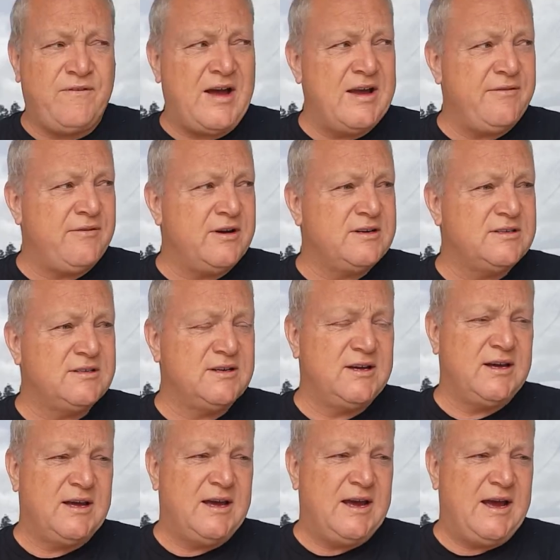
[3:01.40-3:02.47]
favourite,
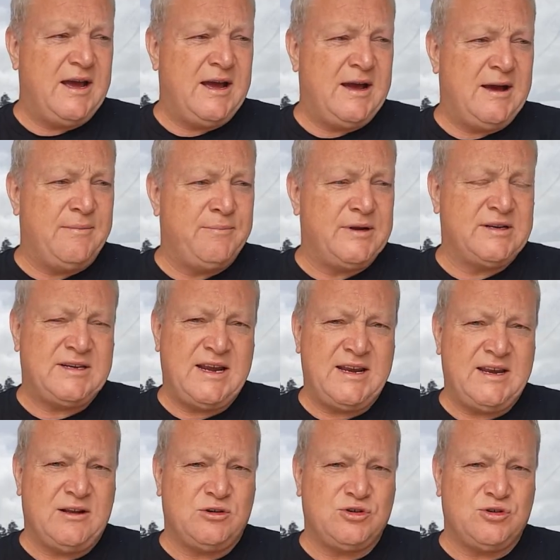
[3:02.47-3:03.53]
but
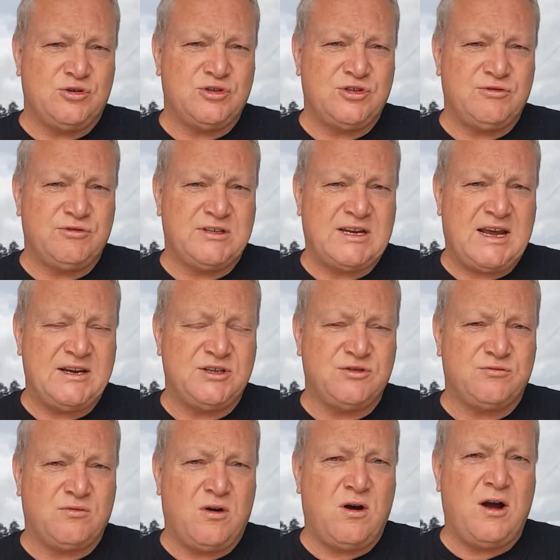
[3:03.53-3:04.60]
Danielle Johnson retains the
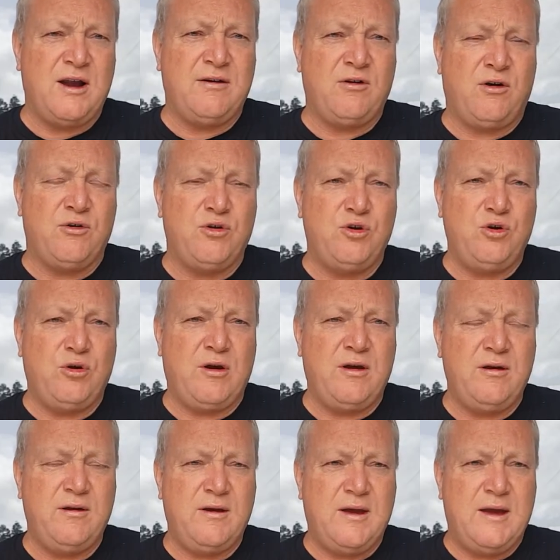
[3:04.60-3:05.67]
ride on her,